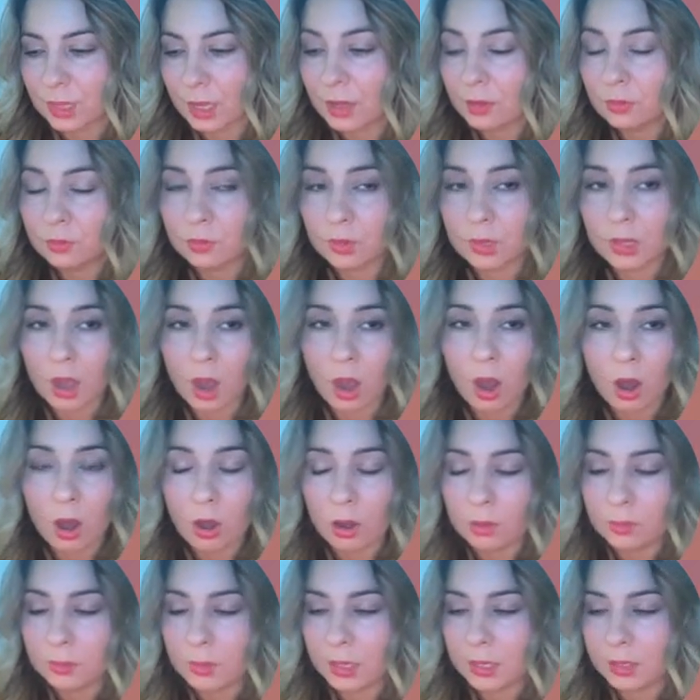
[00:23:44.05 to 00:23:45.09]
if we
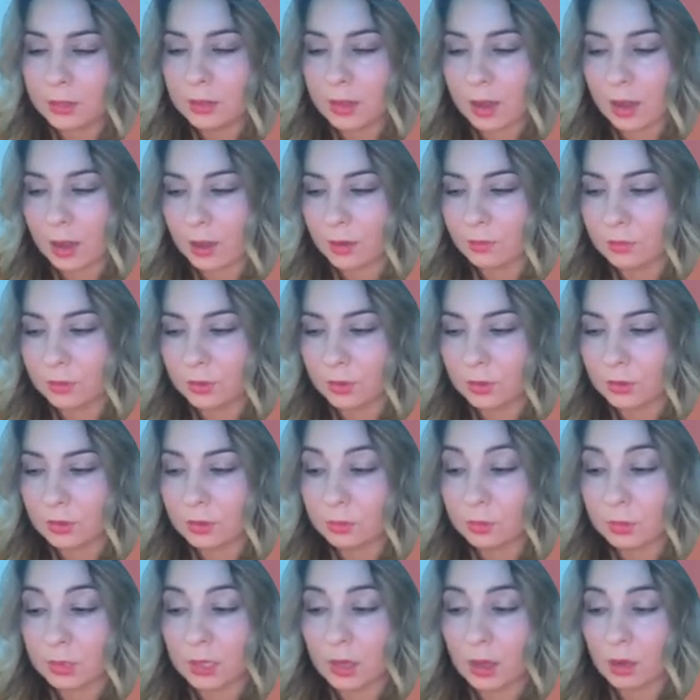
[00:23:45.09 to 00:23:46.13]
all made the effort to
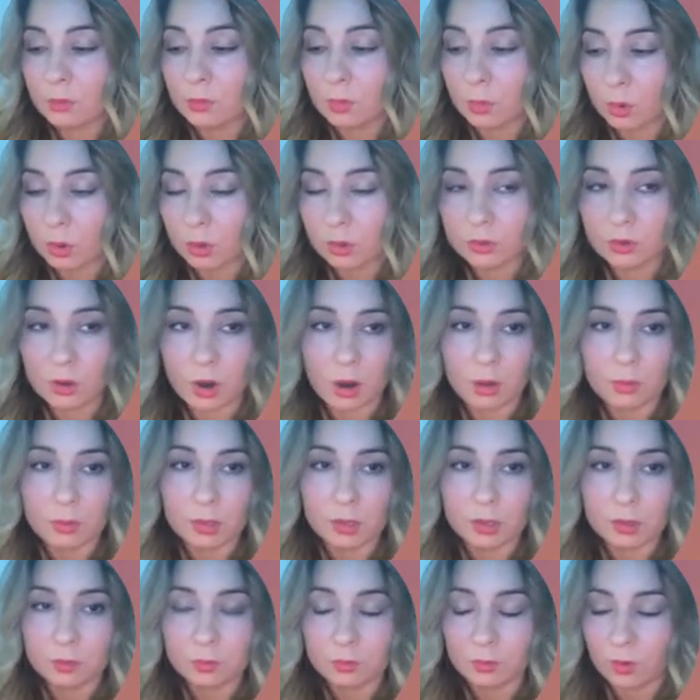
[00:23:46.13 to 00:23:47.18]
become more
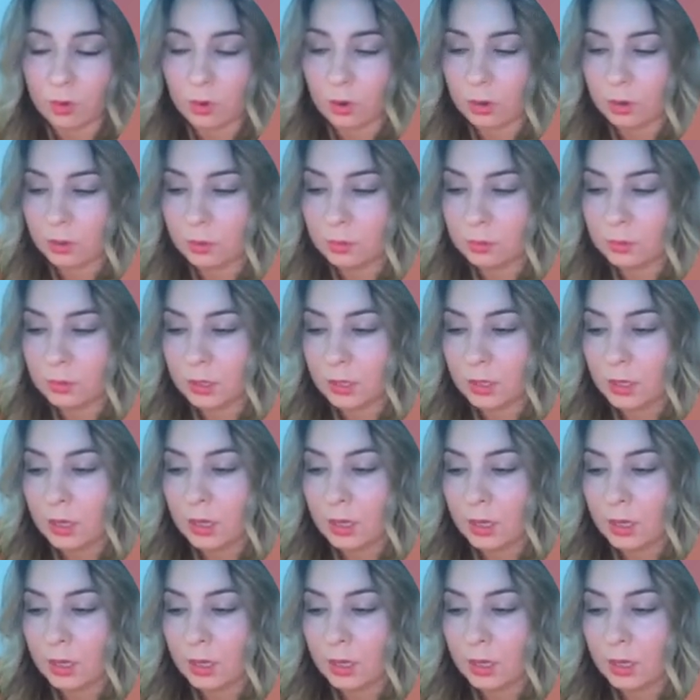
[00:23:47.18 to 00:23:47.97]
trauma informed,